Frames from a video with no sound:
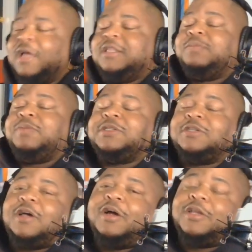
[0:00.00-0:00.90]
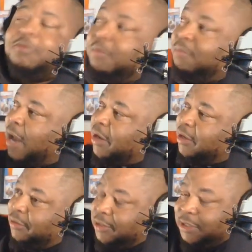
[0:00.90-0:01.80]
Napisha Collier will block
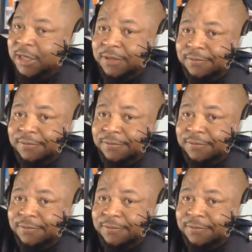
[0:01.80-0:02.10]
your shit